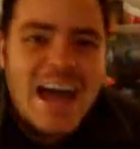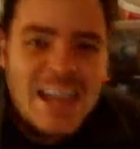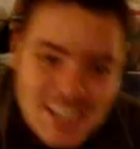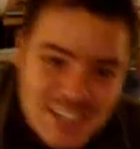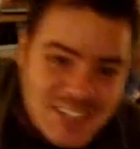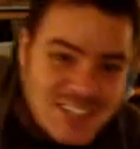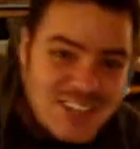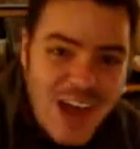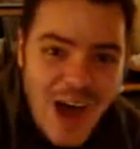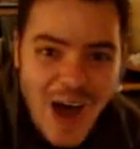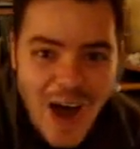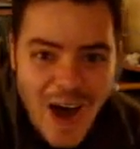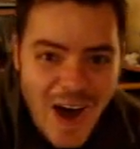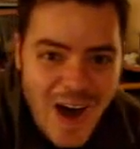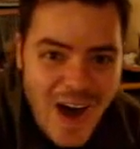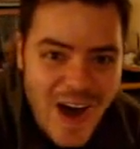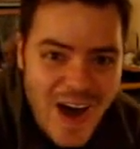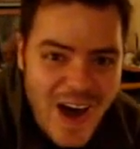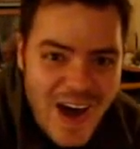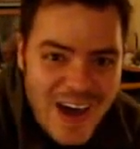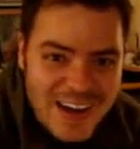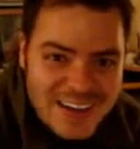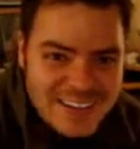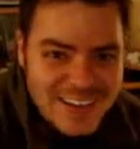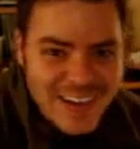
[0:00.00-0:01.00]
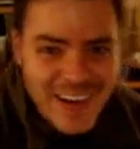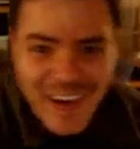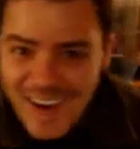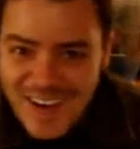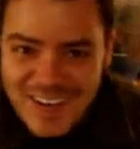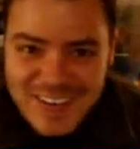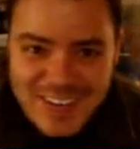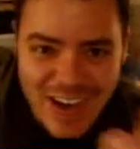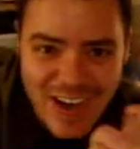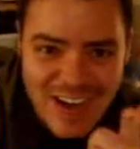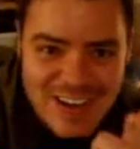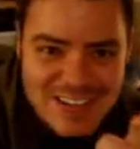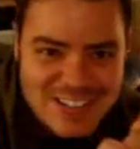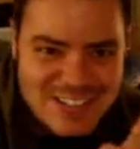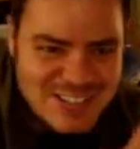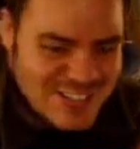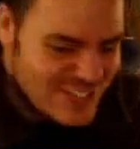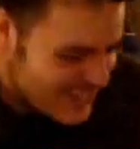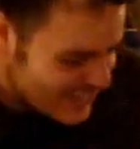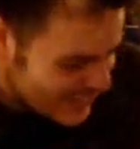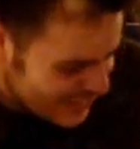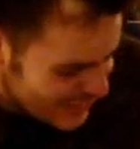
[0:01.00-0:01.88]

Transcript: Not, I got you